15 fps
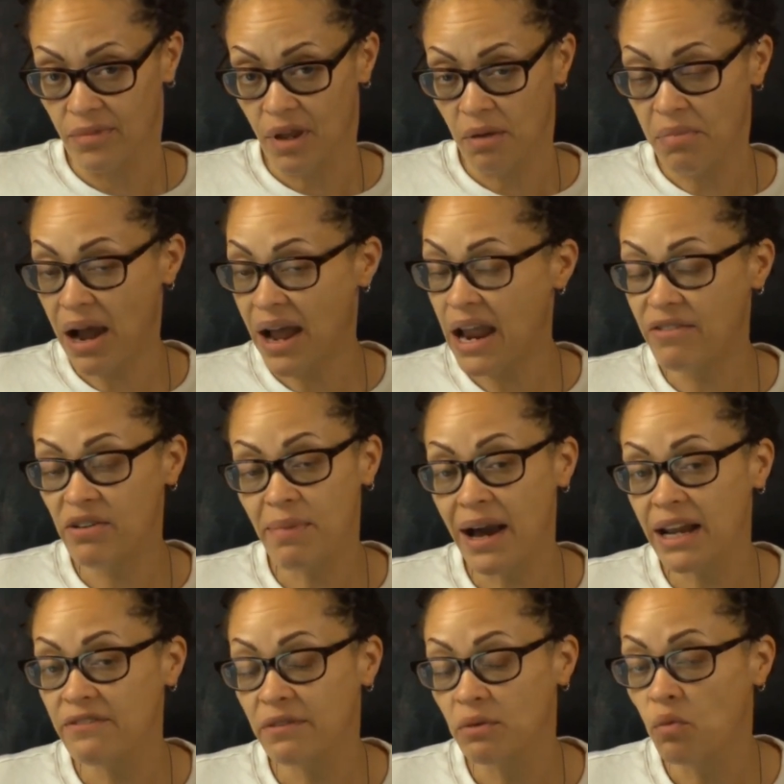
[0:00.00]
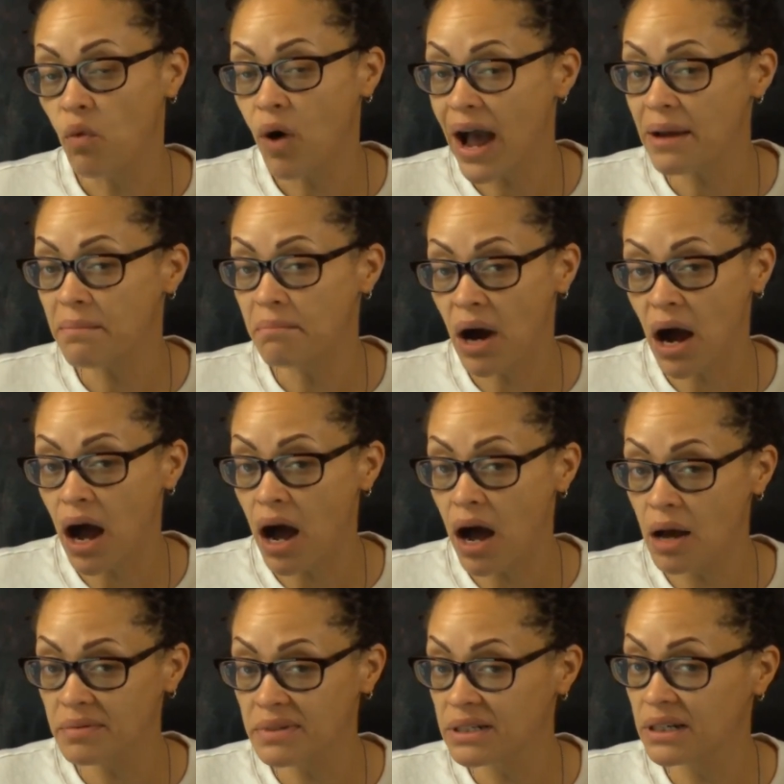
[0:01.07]
by everybody from white
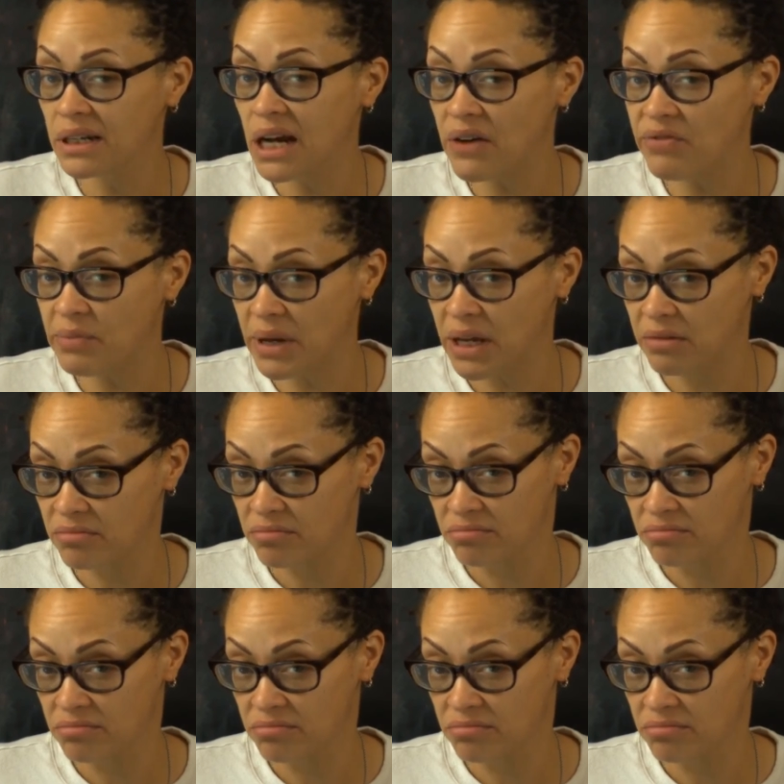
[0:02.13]
mobs to the government.